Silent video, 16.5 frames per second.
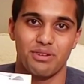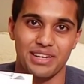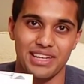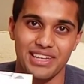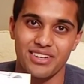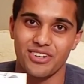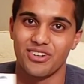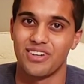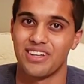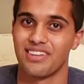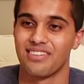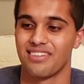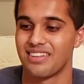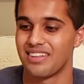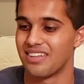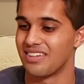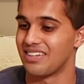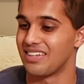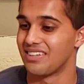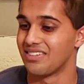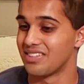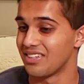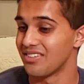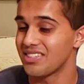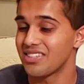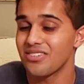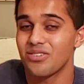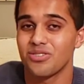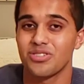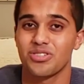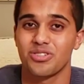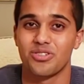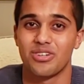Pretty cool. It was a
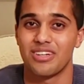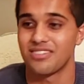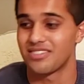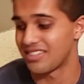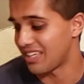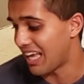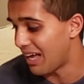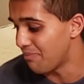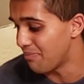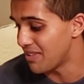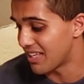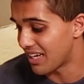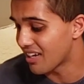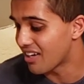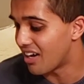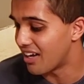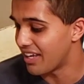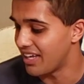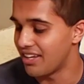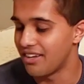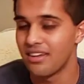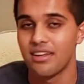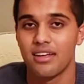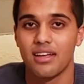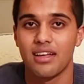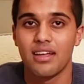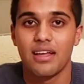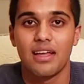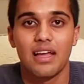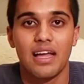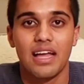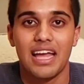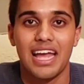cool school. I was happy that I got in.
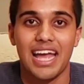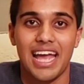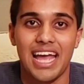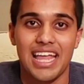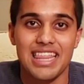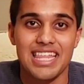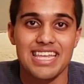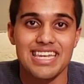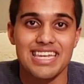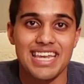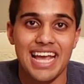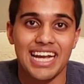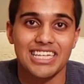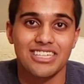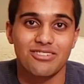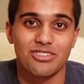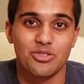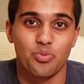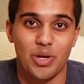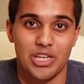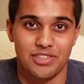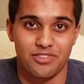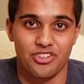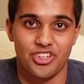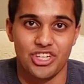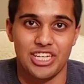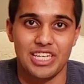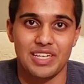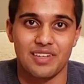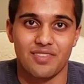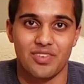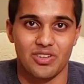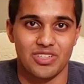And then next was West Virginia
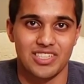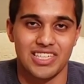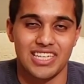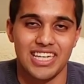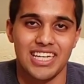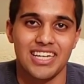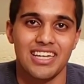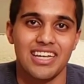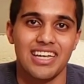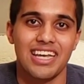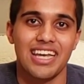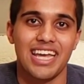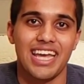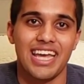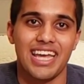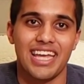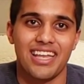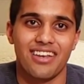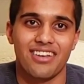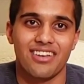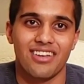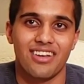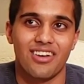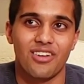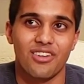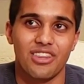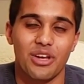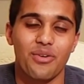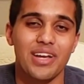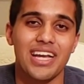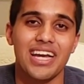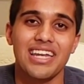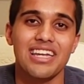University, and
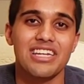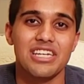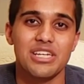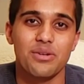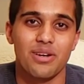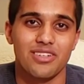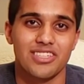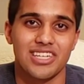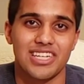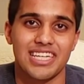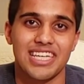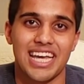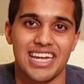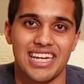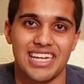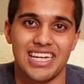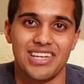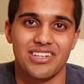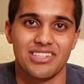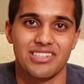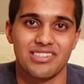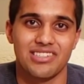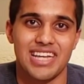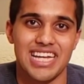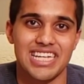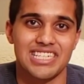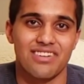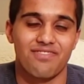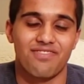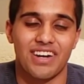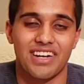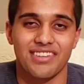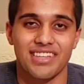although I kind of knew I was going to get in, it was nice to
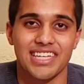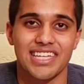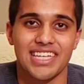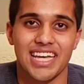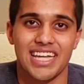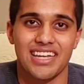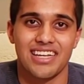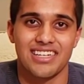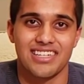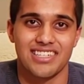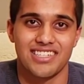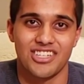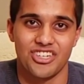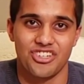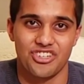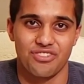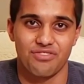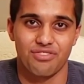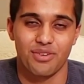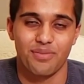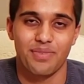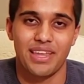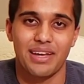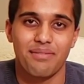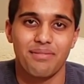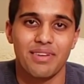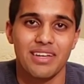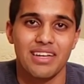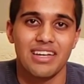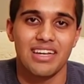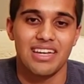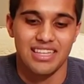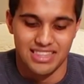finally get a decision from them
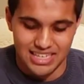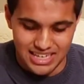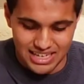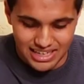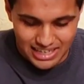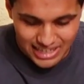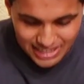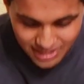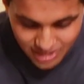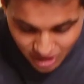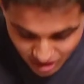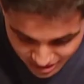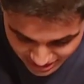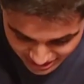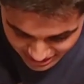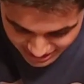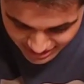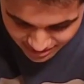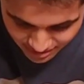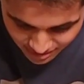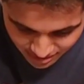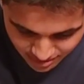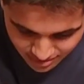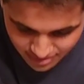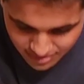that I got in,